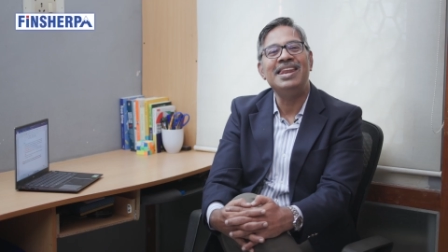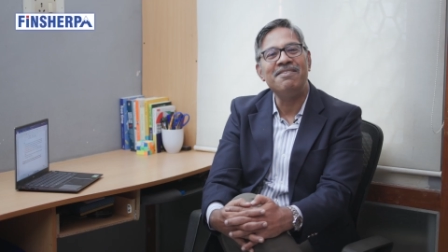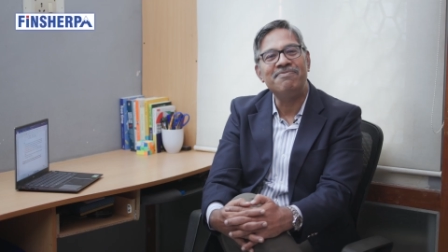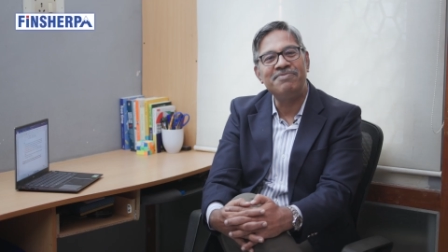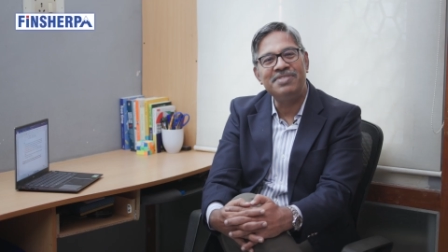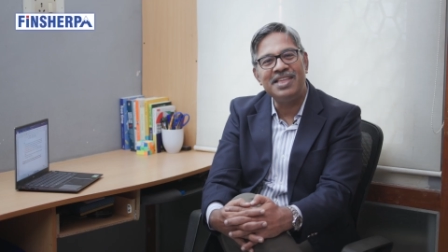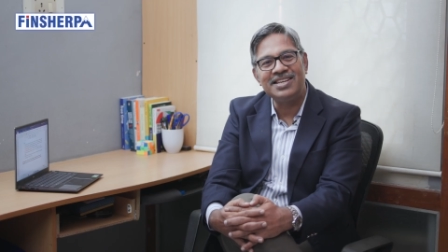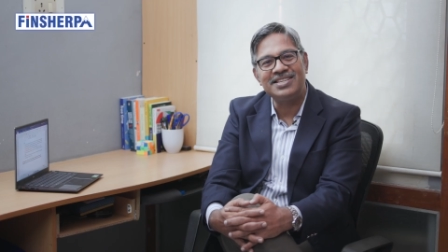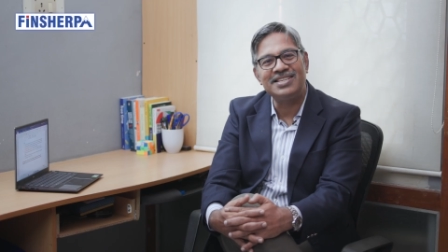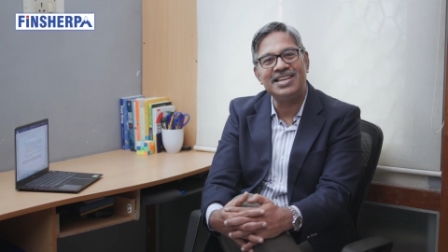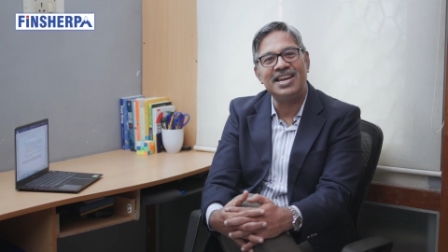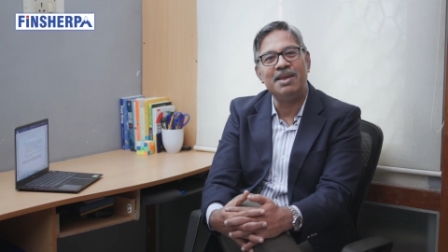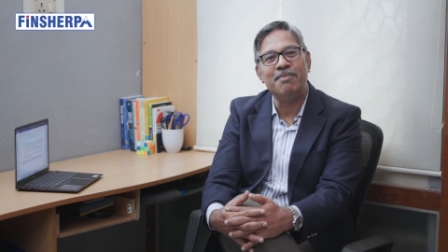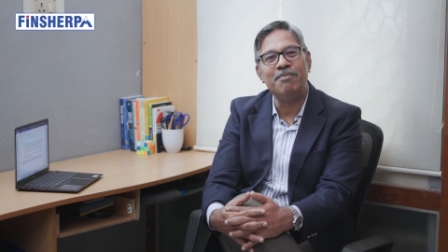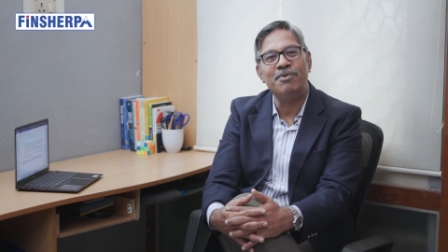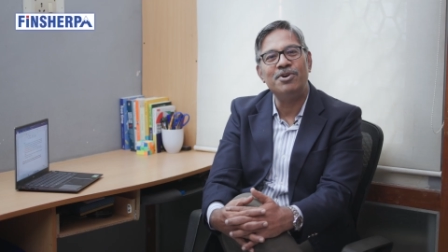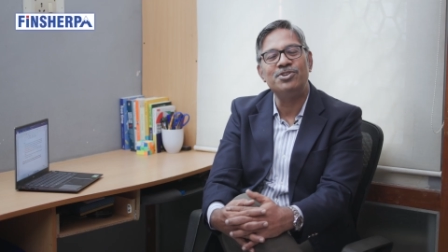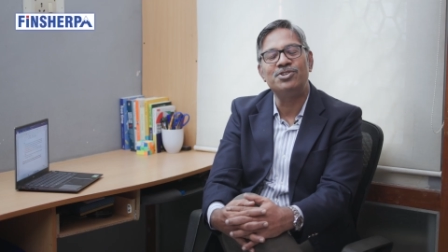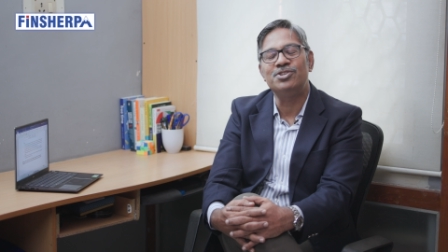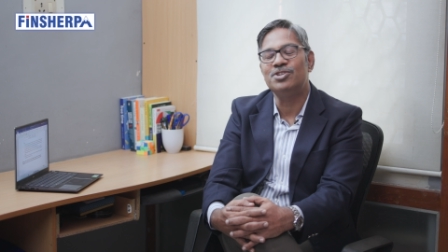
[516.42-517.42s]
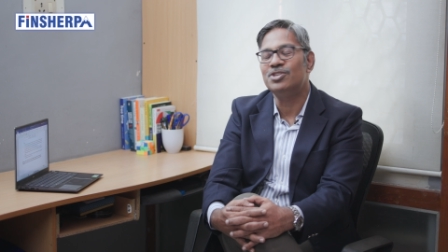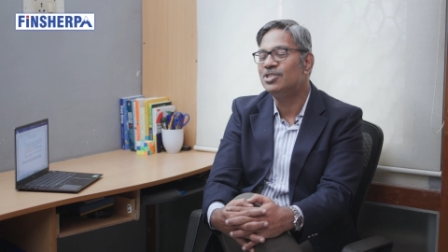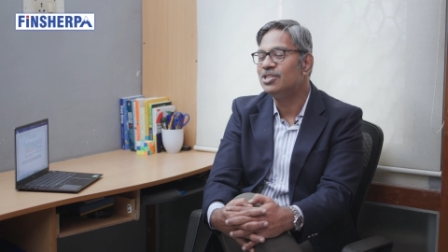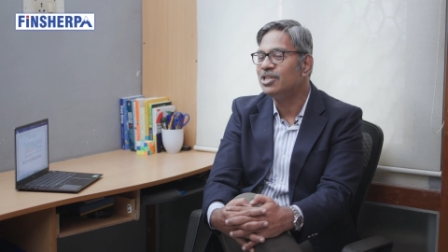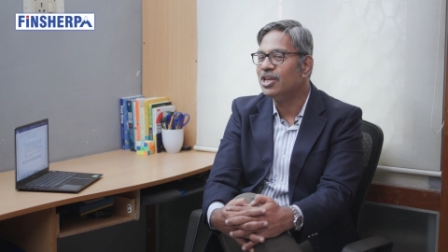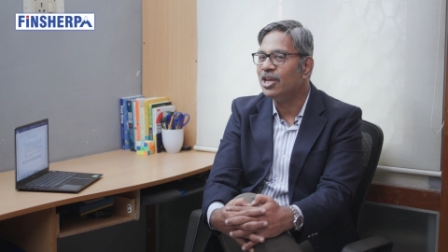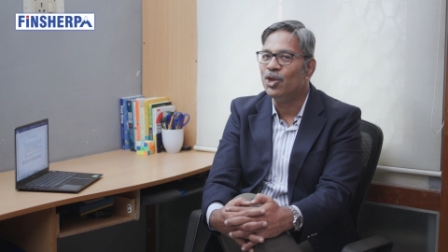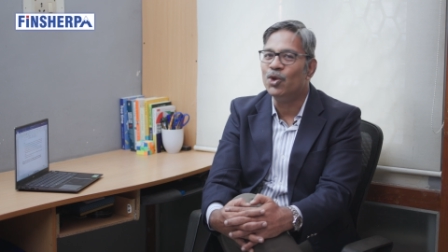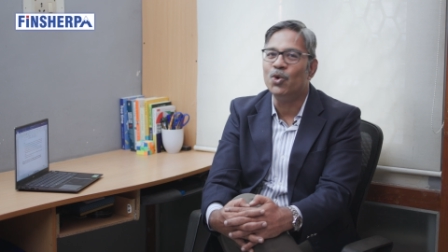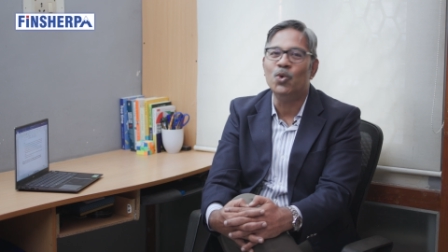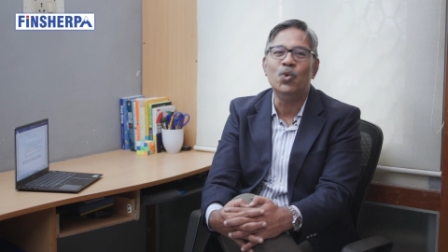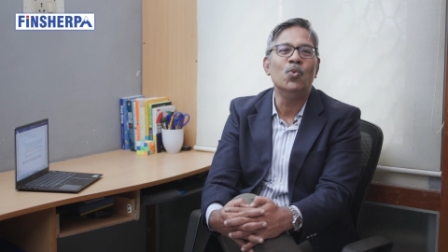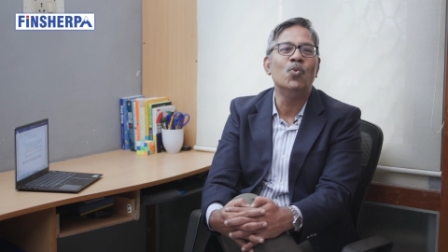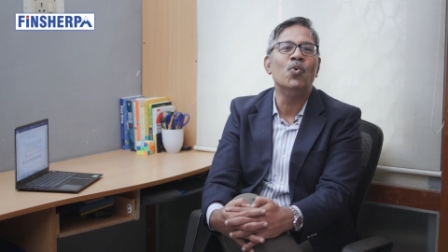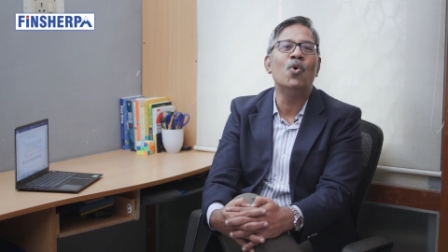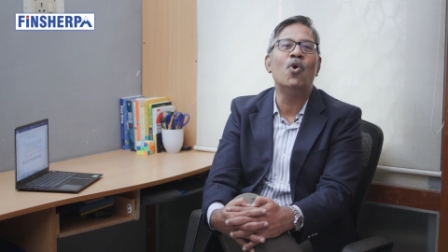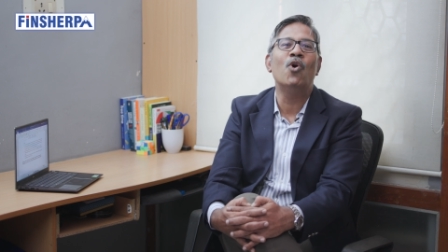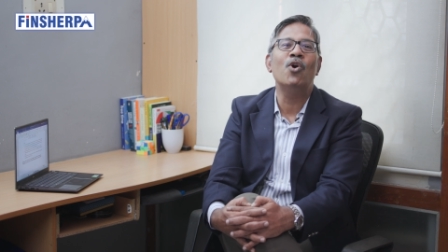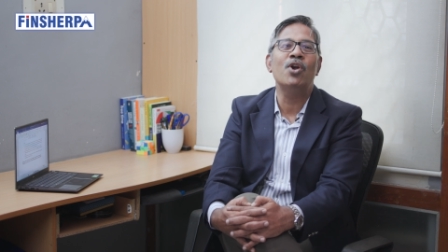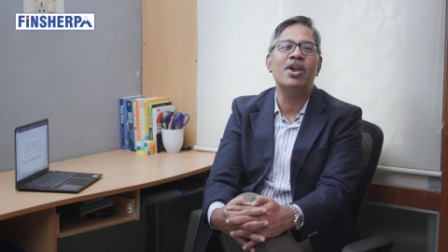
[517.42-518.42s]
if there is an emergency, you
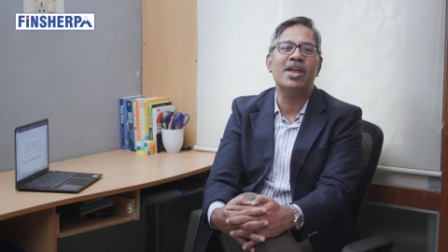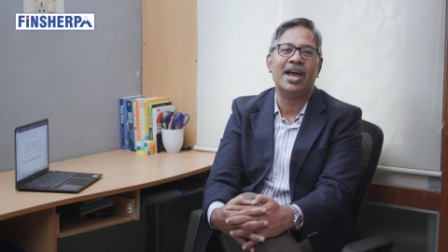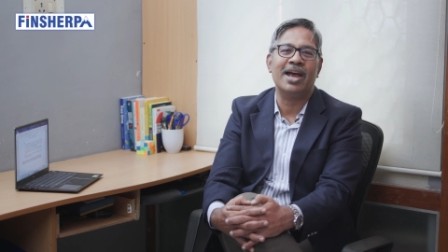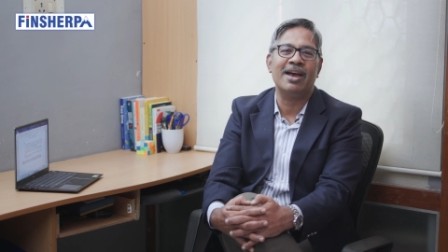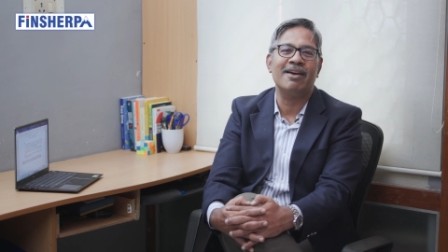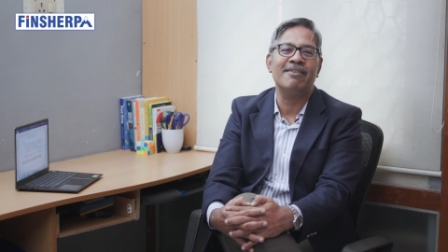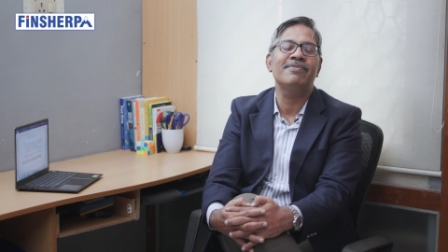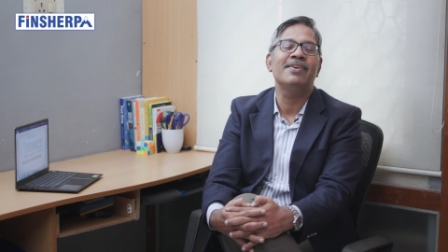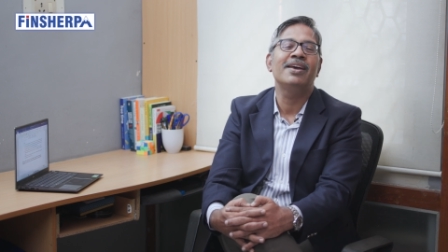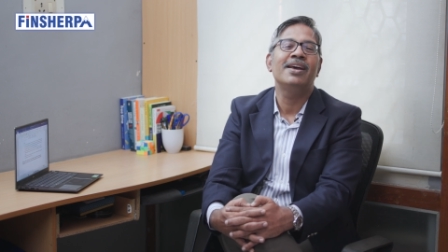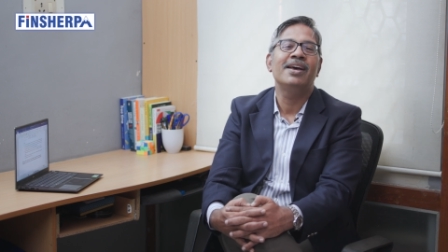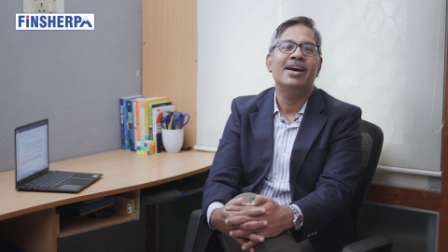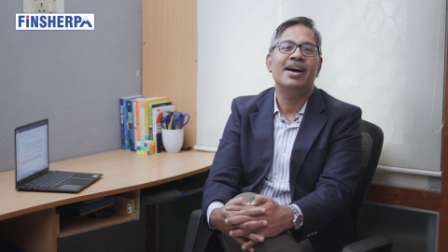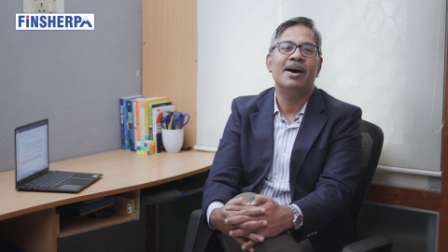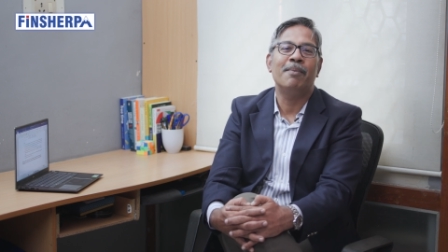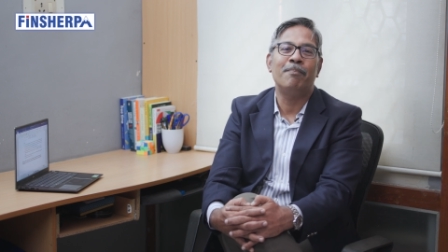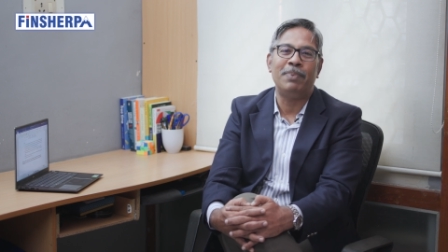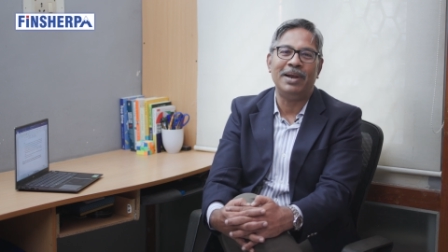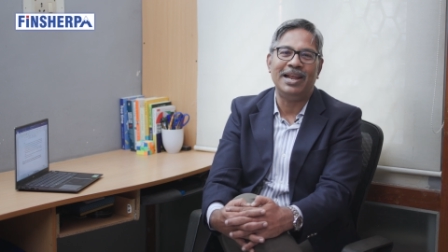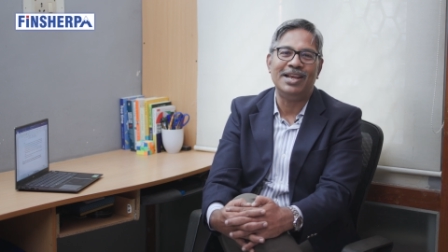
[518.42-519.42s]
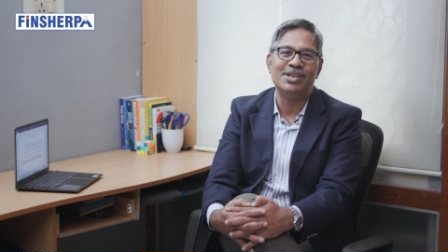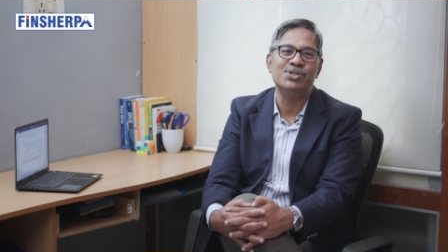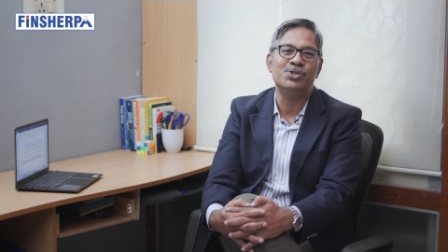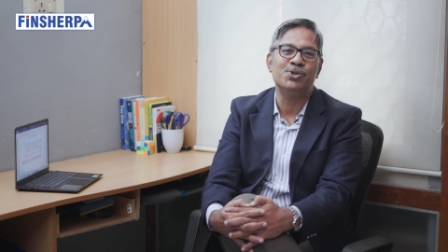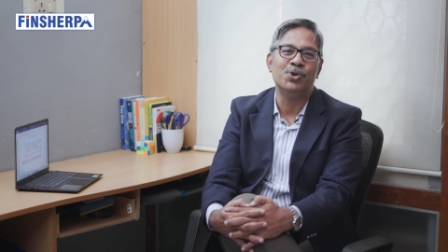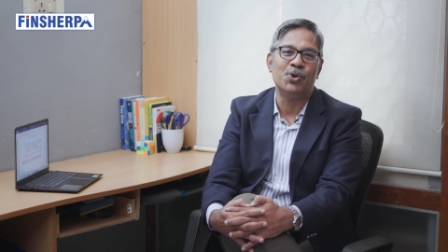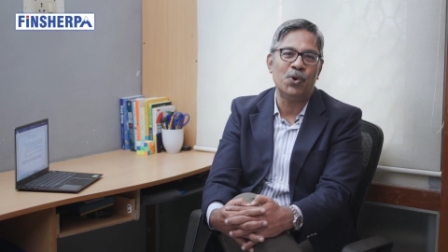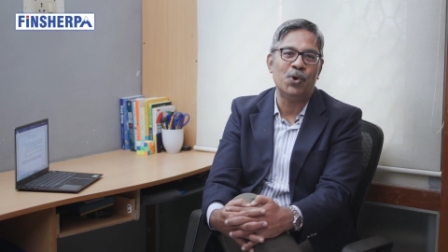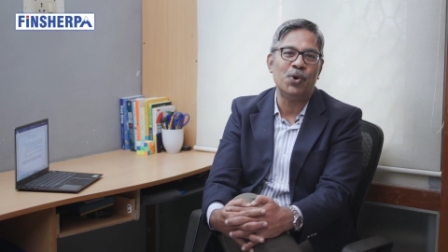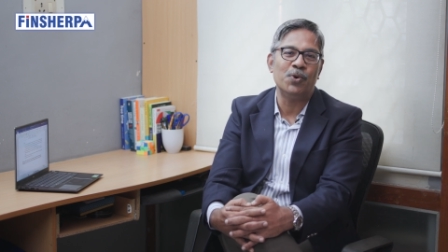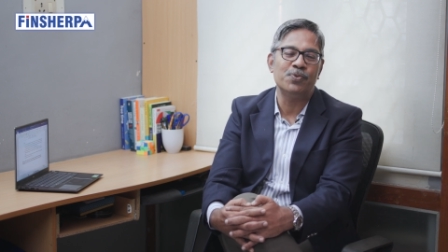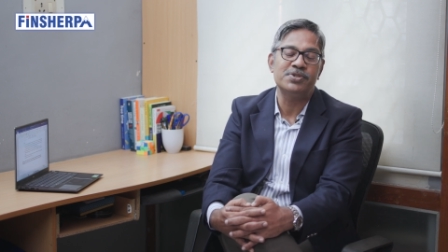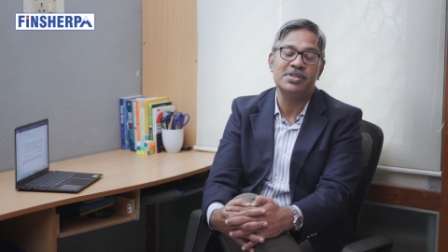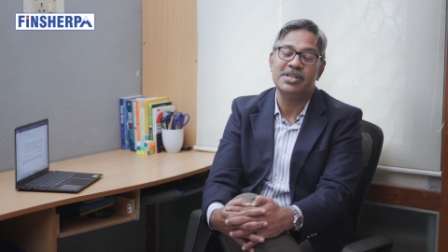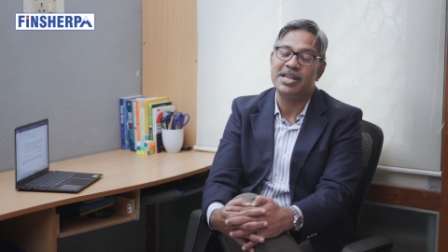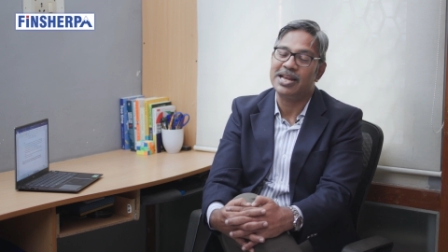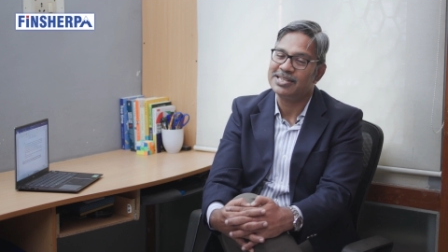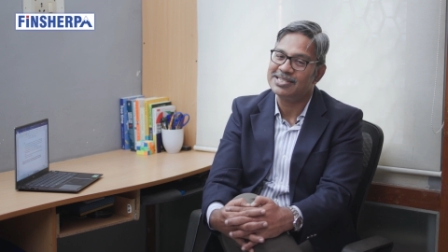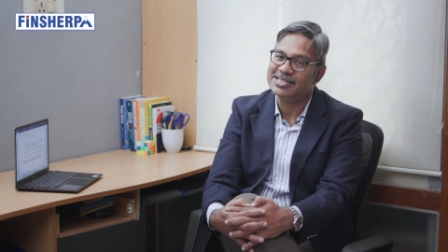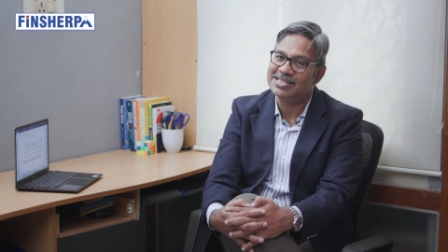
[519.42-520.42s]
won't have a place to go.
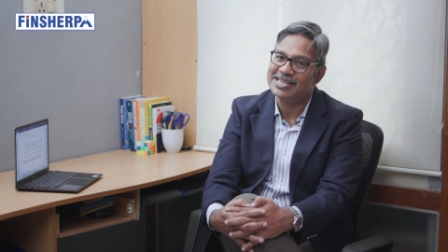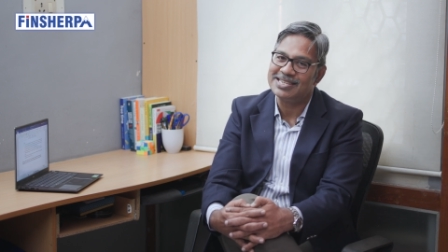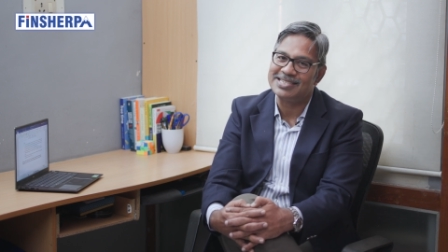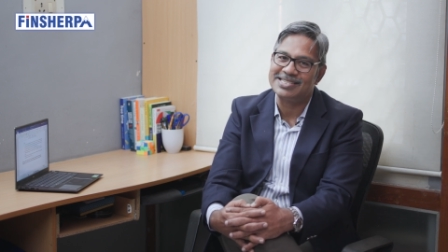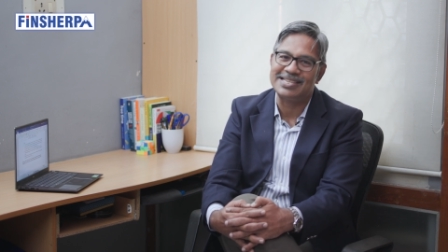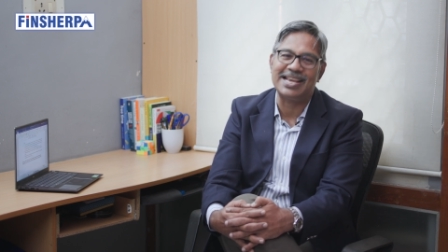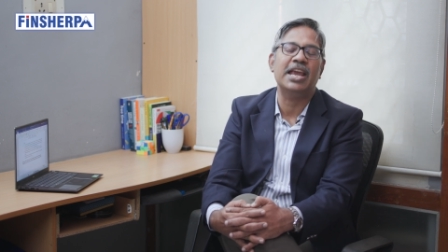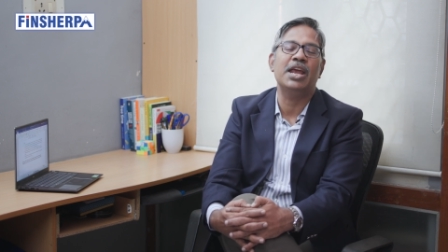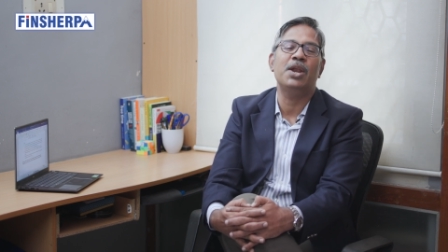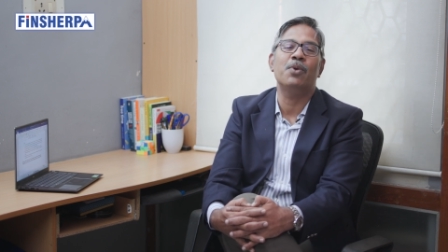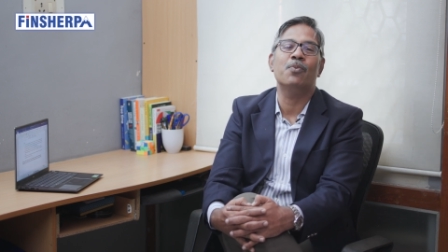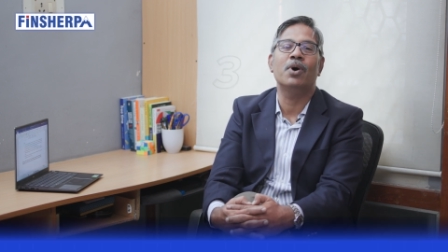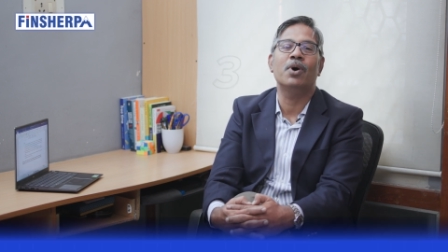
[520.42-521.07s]
So that's the second